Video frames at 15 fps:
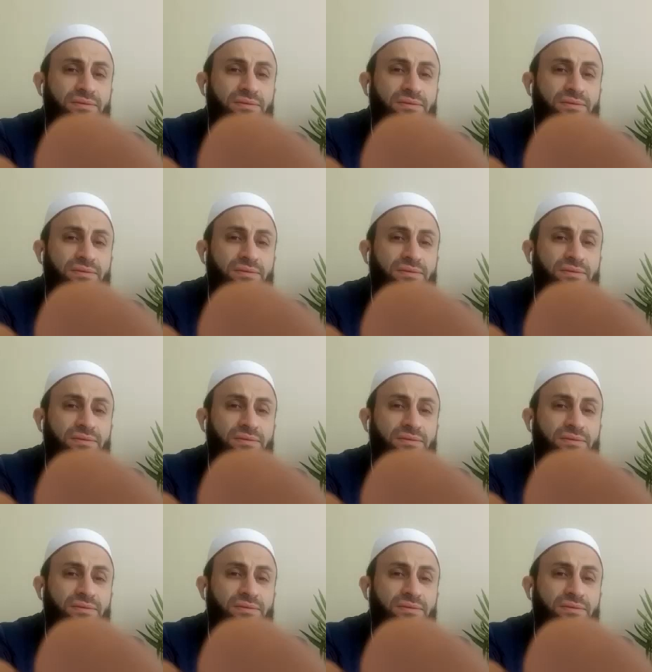
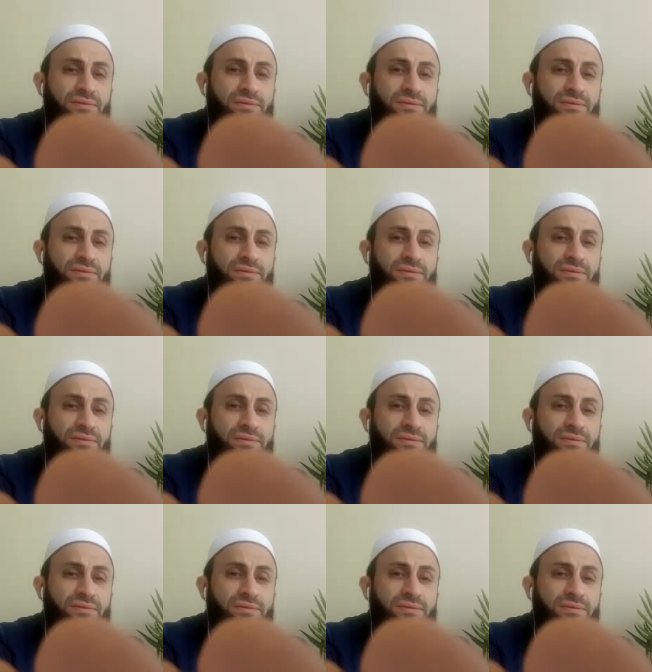
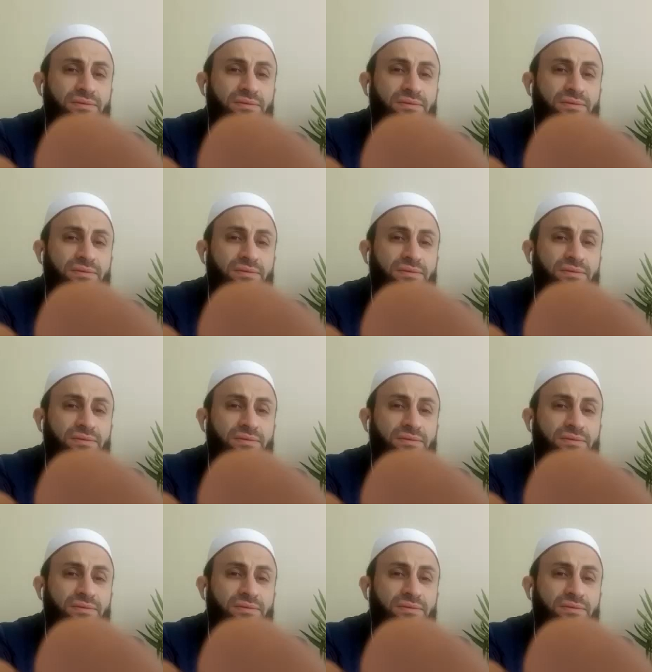
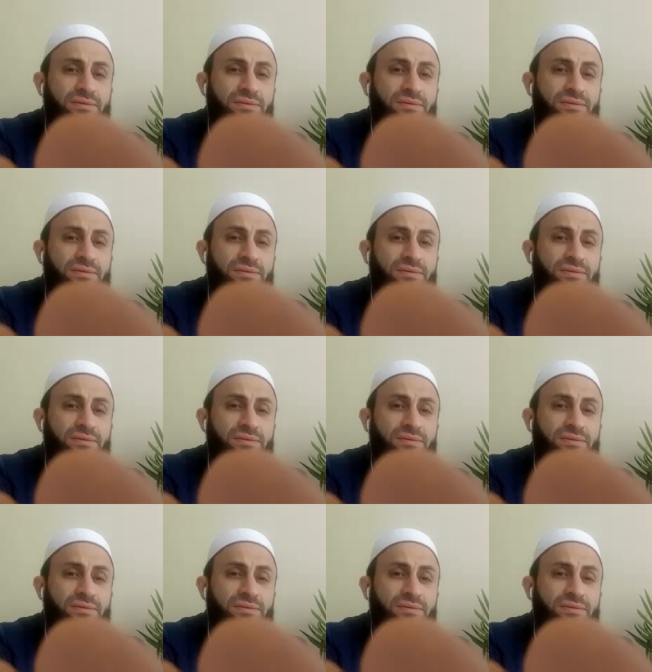
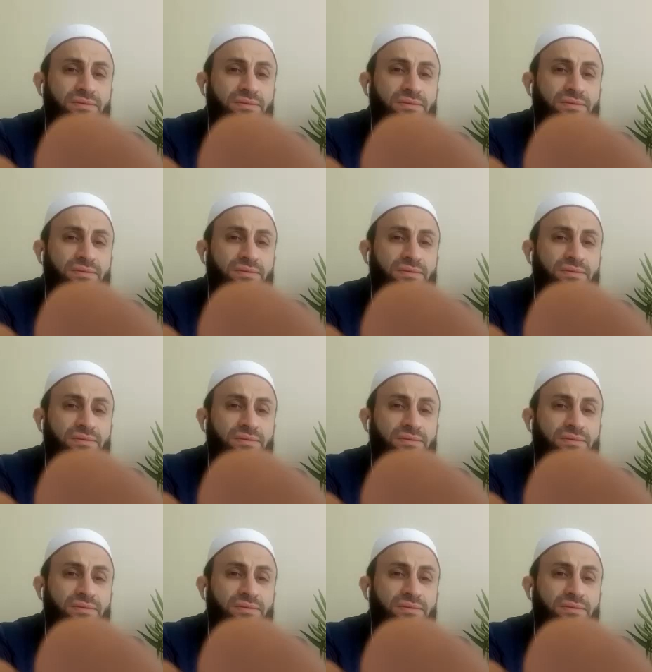No one is speaking in this clip.